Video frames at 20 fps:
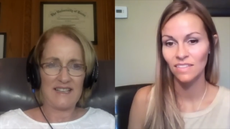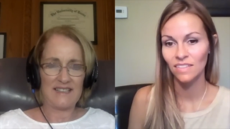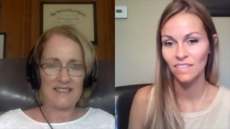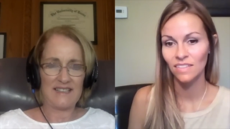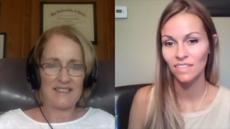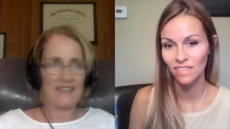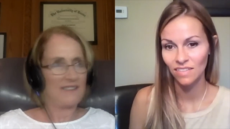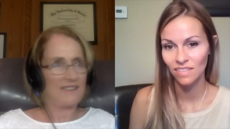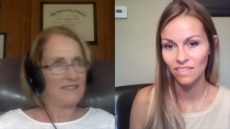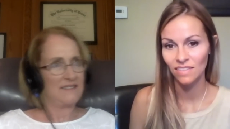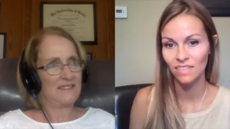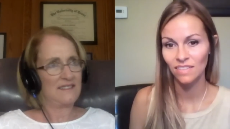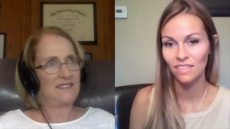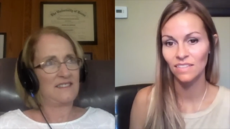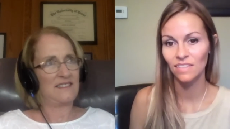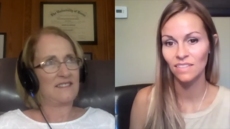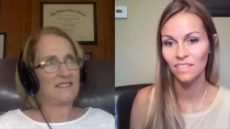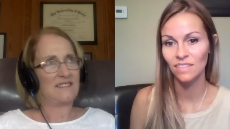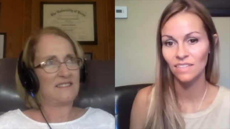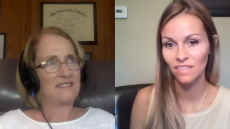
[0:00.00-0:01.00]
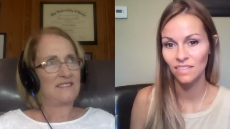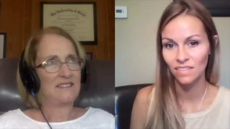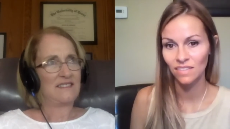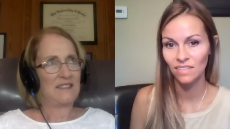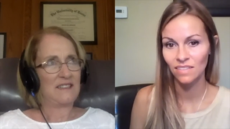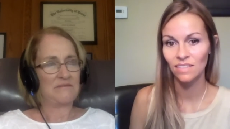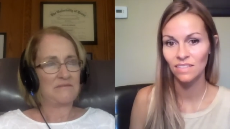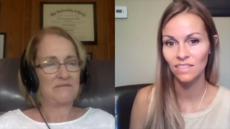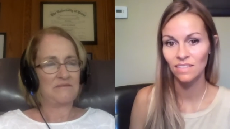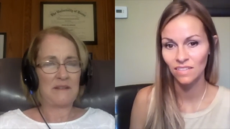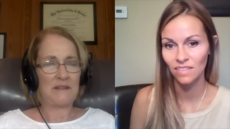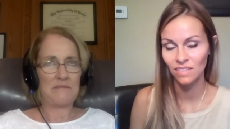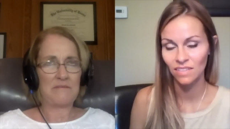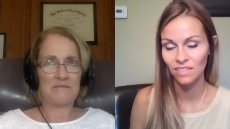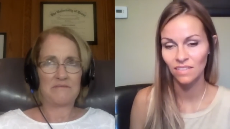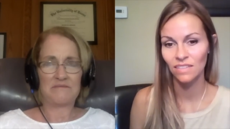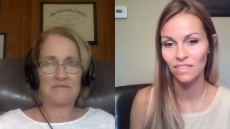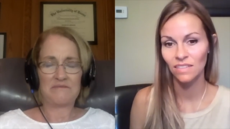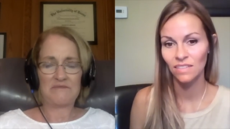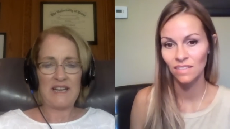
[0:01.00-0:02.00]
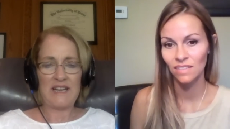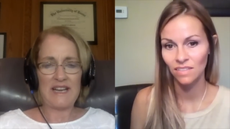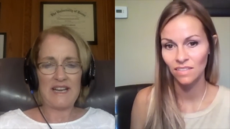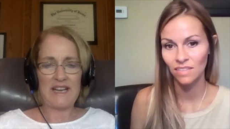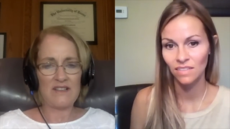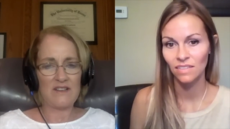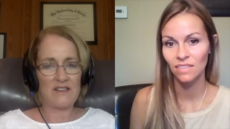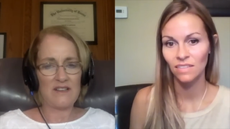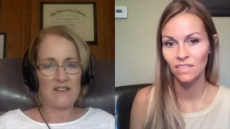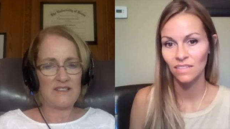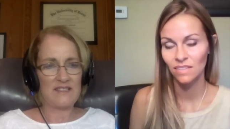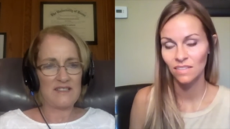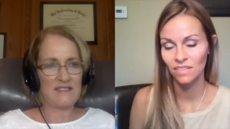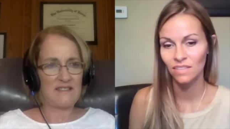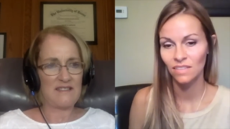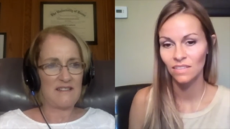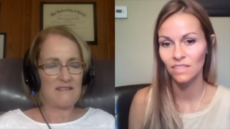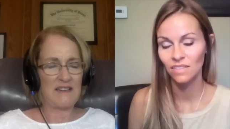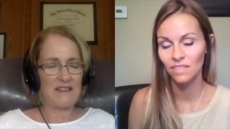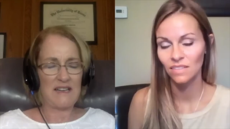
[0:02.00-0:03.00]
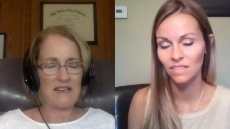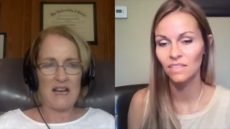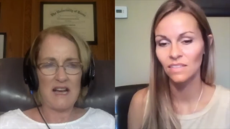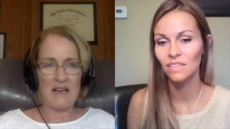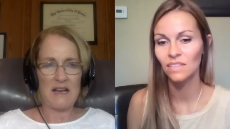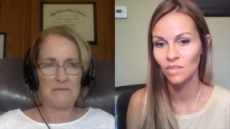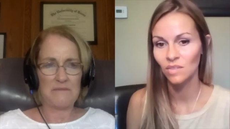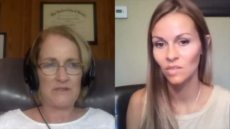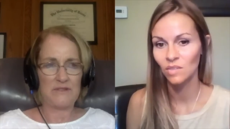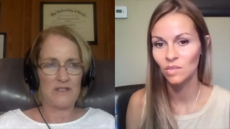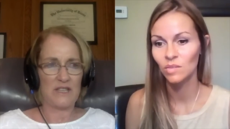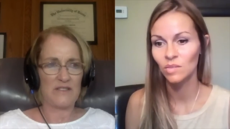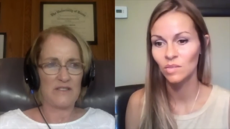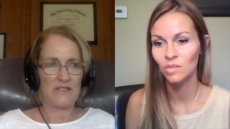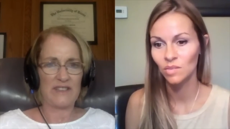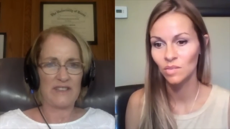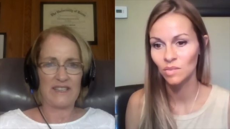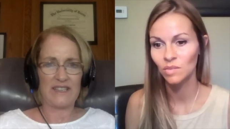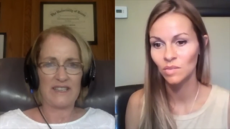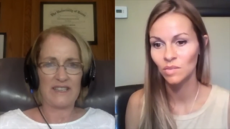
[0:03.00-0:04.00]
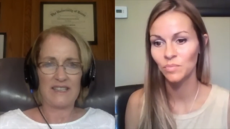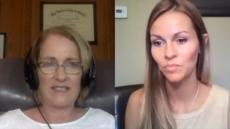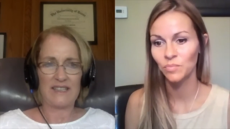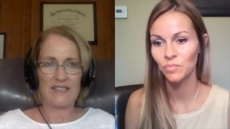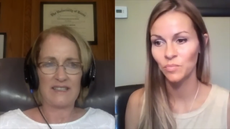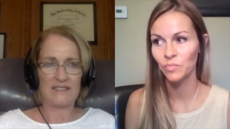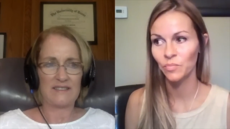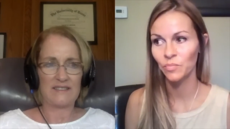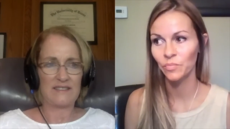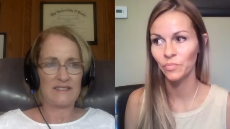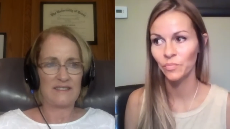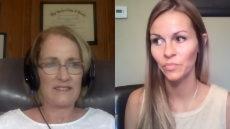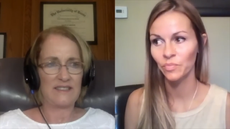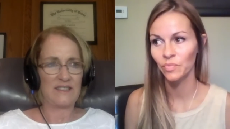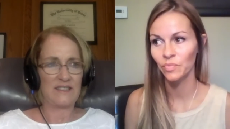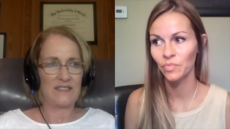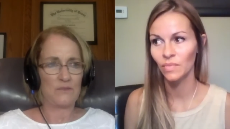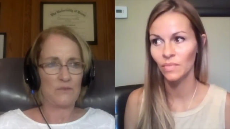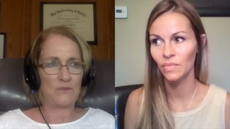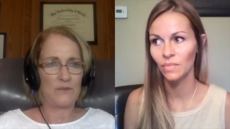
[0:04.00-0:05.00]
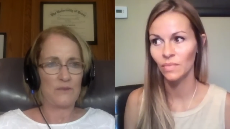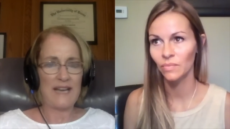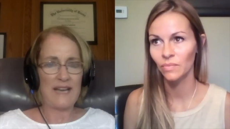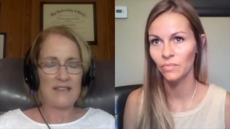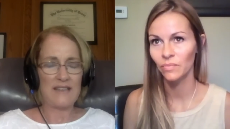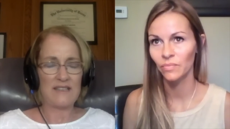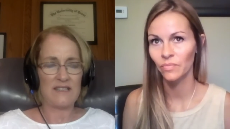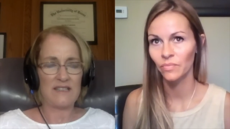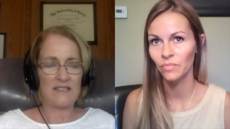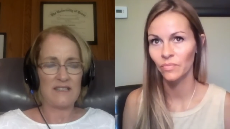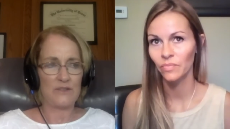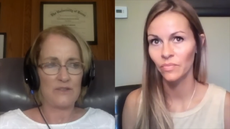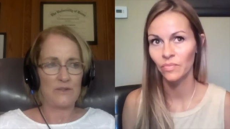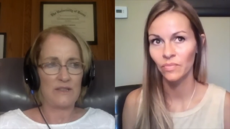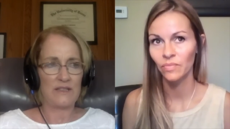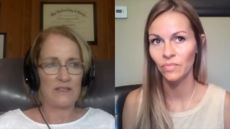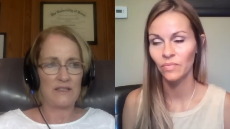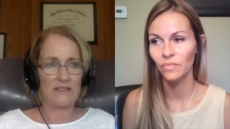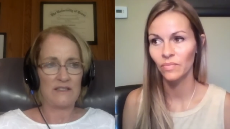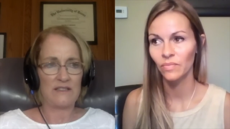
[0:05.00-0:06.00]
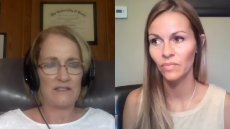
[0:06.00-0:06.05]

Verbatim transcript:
Speaker 1: It's like, "Huh, I'm I'm taking all this and observing it and you know reacting to it in